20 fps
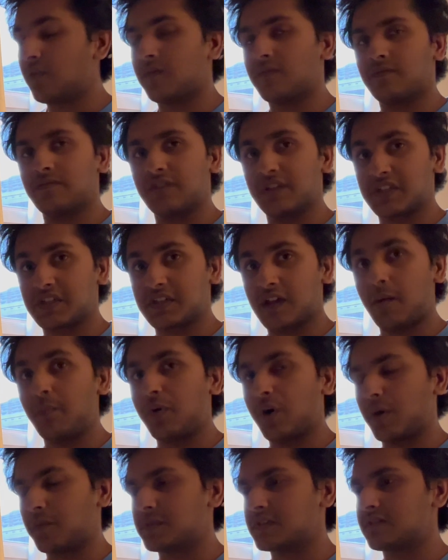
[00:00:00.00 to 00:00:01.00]
the
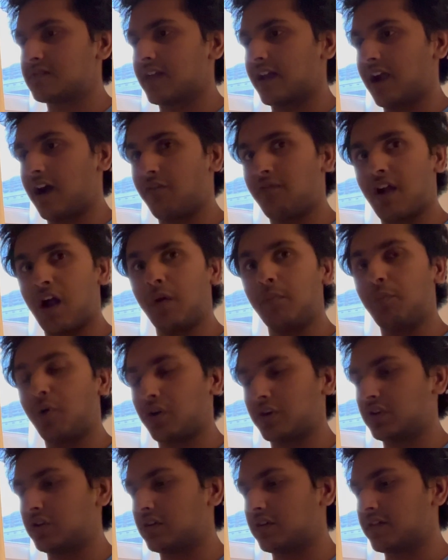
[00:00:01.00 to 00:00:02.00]
suburbs that are around
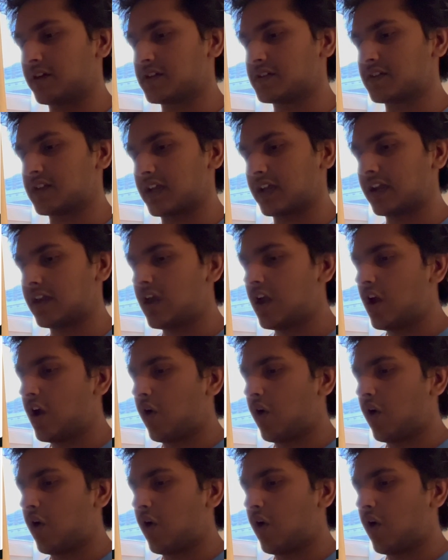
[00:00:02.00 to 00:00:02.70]
Bond University,